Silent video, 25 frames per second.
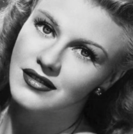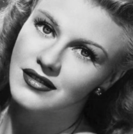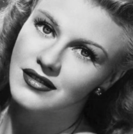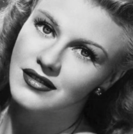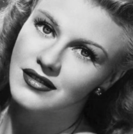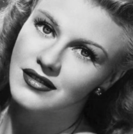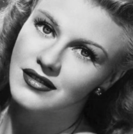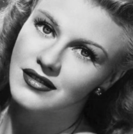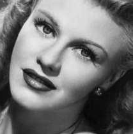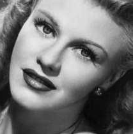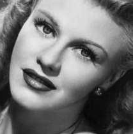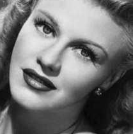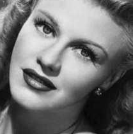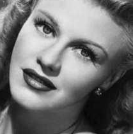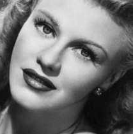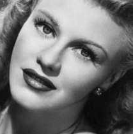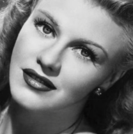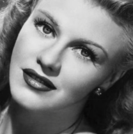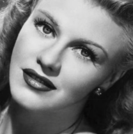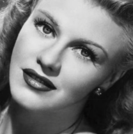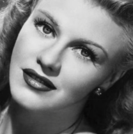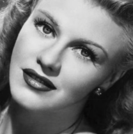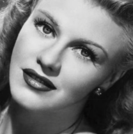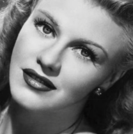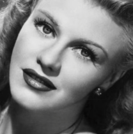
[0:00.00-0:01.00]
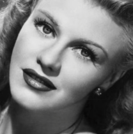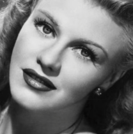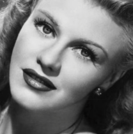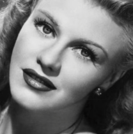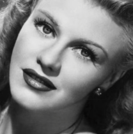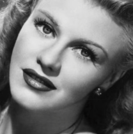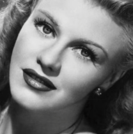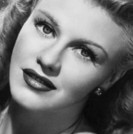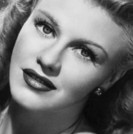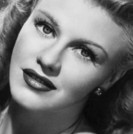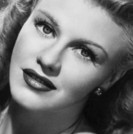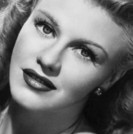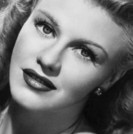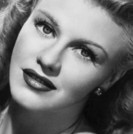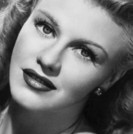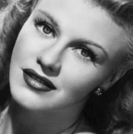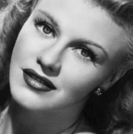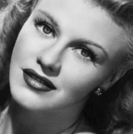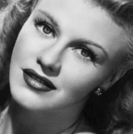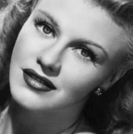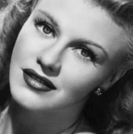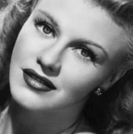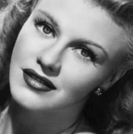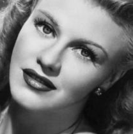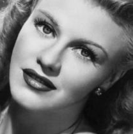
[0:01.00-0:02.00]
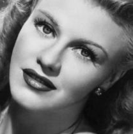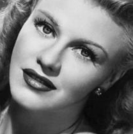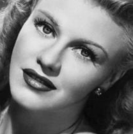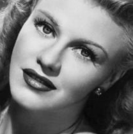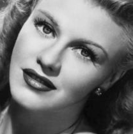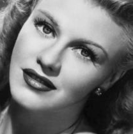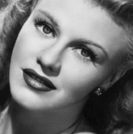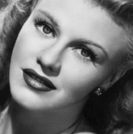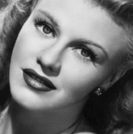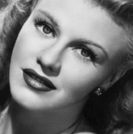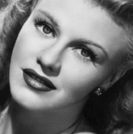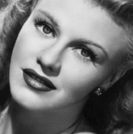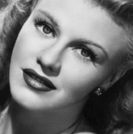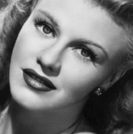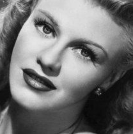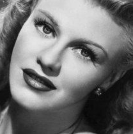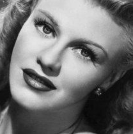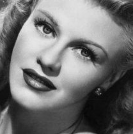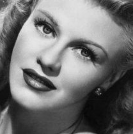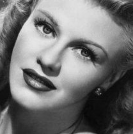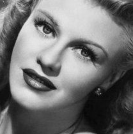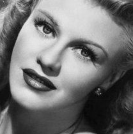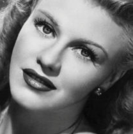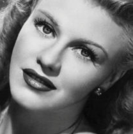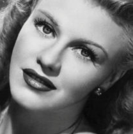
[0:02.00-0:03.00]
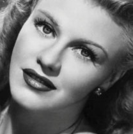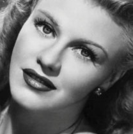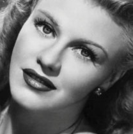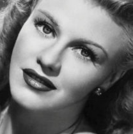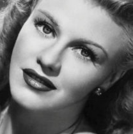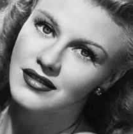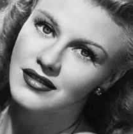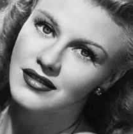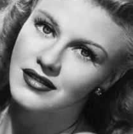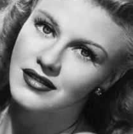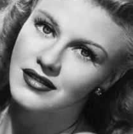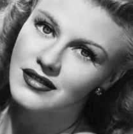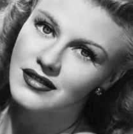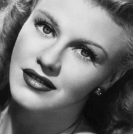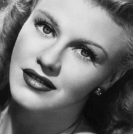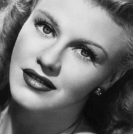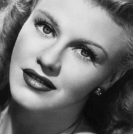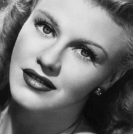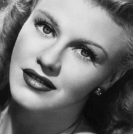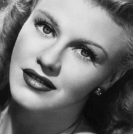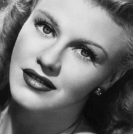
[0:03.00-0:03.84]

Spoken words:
[no speech]